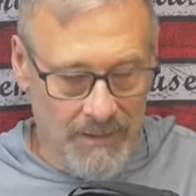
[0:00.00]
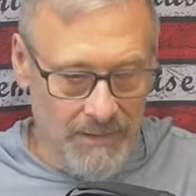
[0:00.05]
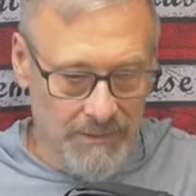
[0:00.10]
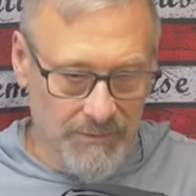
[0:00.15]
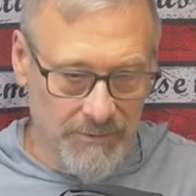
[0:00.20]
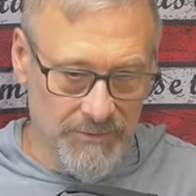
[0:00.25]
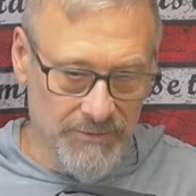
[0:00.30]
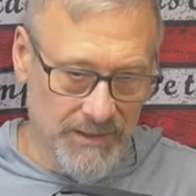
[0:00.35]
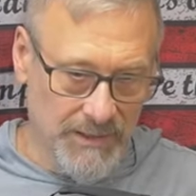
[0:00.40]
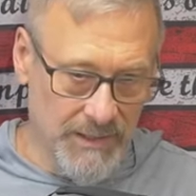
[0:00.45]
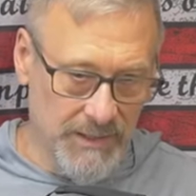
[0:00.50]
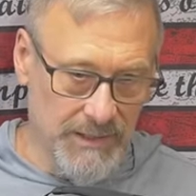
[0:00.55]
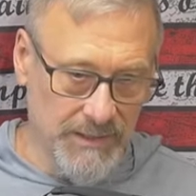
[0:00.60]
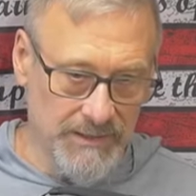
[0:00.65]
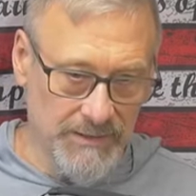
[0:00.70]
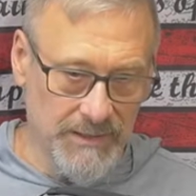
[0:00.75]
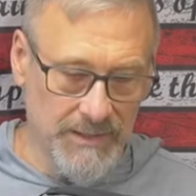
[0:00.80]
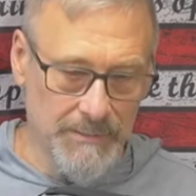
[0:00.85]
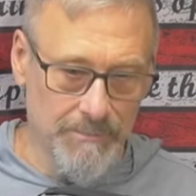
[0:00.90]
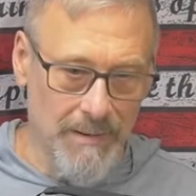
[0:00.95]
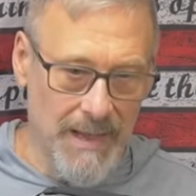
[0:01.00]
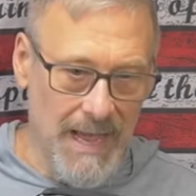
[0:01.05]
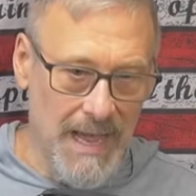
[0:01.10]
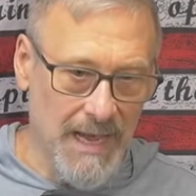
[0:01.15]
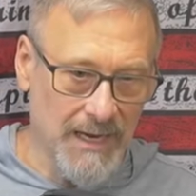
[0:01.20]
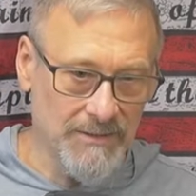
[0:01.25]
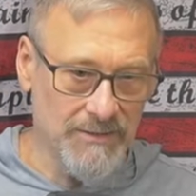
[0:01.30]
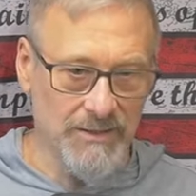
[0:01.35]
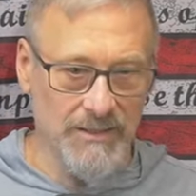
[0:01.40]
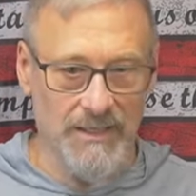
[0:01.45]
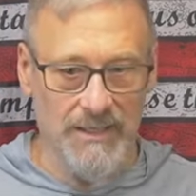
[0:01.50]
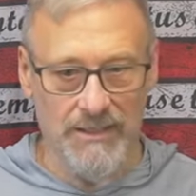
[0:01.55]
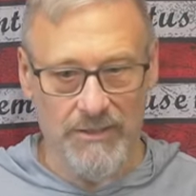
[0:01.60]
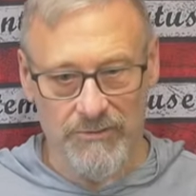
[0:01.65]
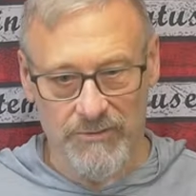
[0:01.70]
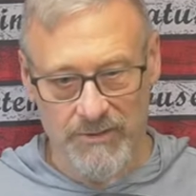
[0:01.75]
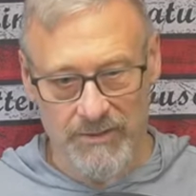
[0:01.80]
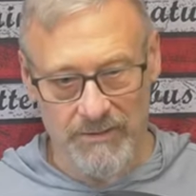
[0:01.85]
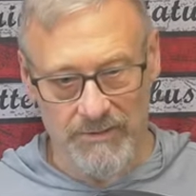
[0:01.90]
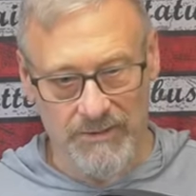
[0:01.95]
there's EDC bags and then
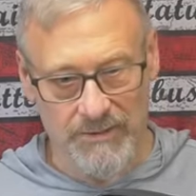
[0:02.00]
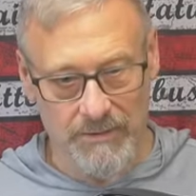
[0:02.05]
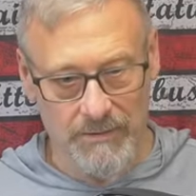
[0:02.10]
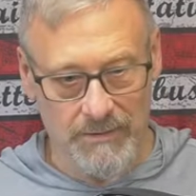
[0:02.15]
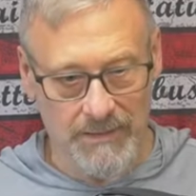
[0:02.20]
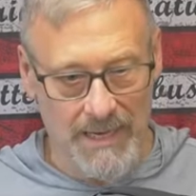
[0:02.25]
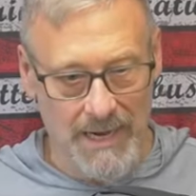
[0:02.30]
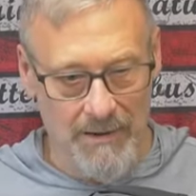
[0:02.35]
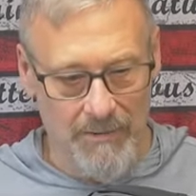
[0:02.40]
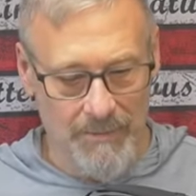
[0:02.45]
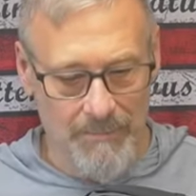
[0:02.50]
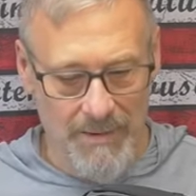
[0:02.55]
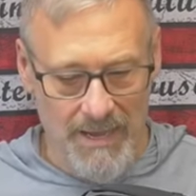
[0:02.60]
there's concealed carry